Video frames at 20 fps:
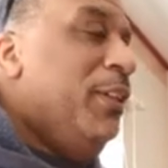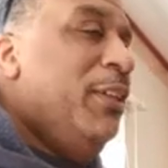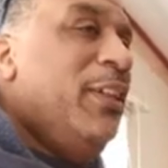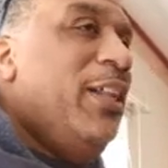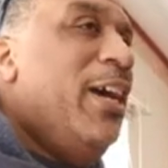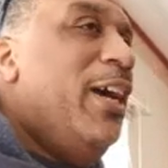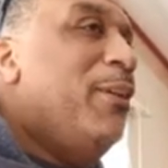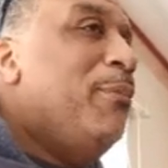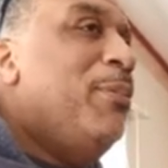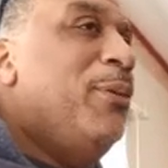and a
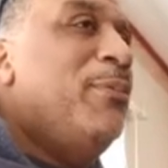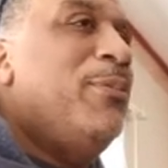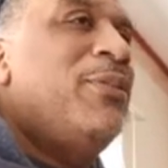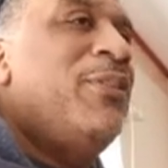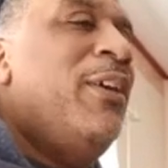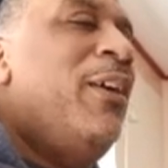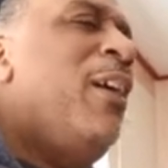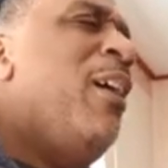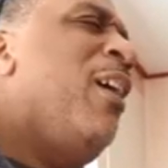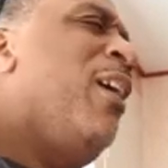lot of people
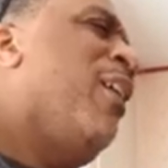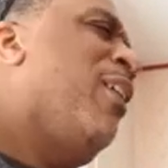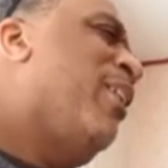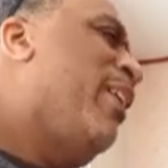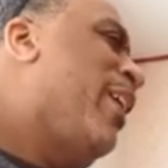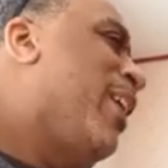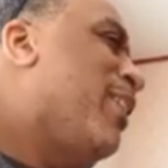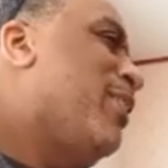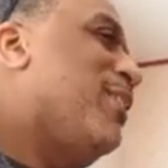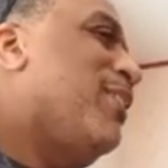say, "Oh,
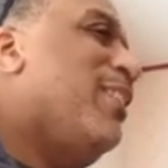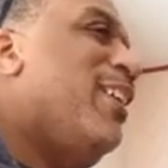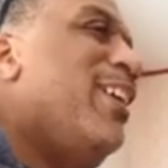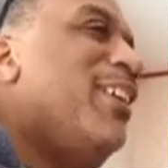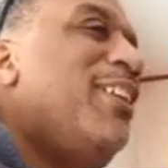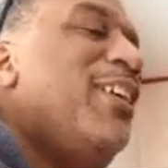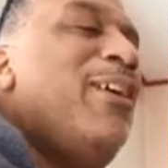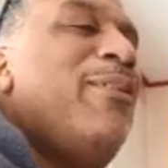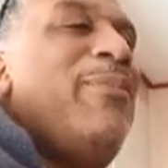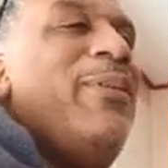the house is
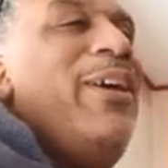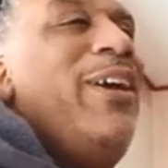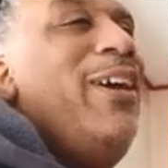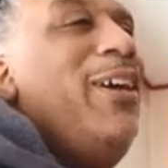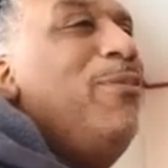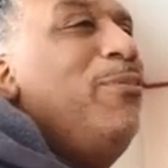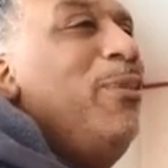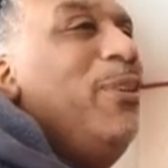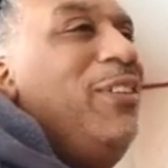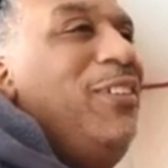not that
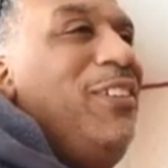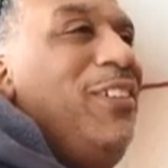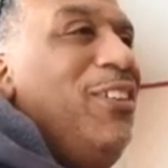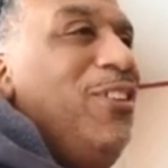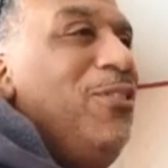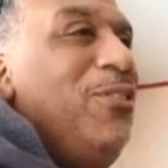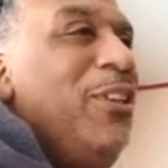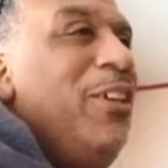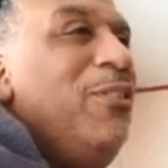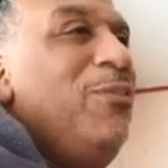bad," but you
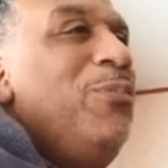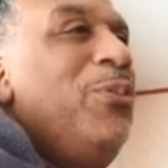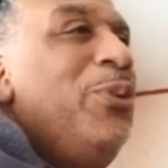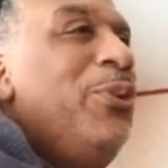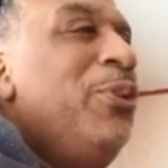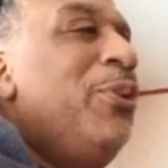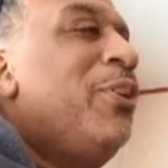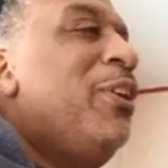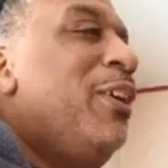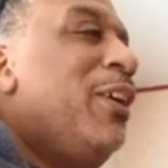know they're
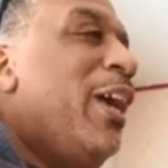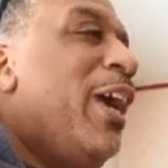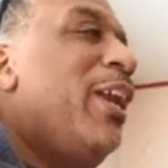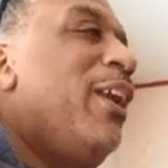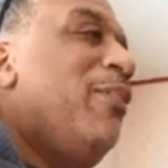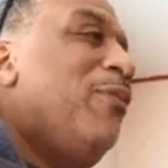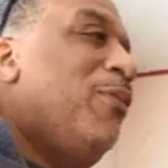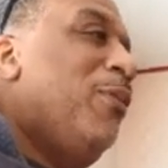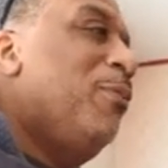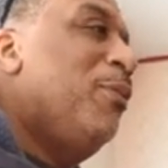they're looking
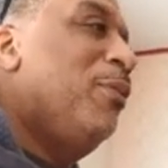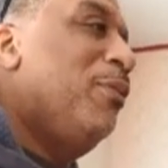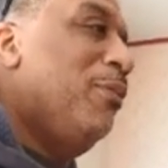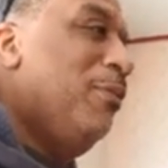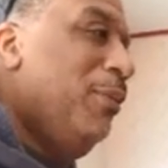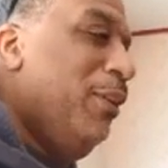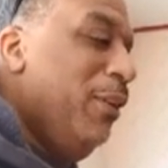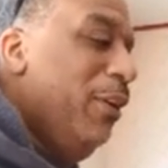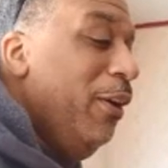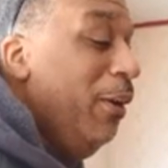at it from. You know,
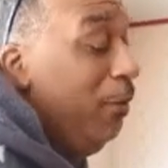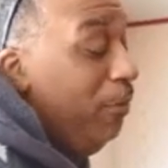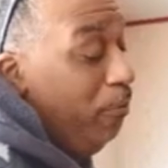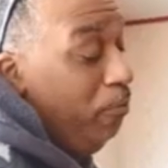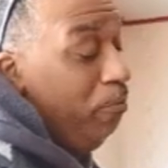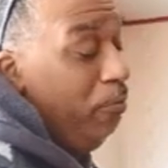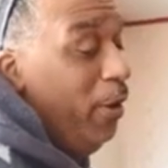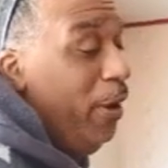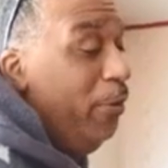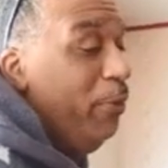
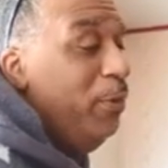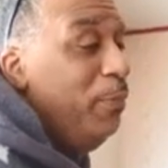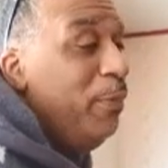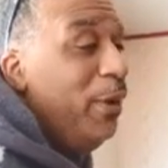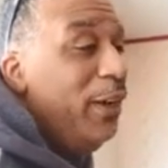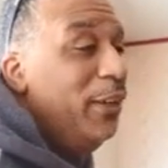oh,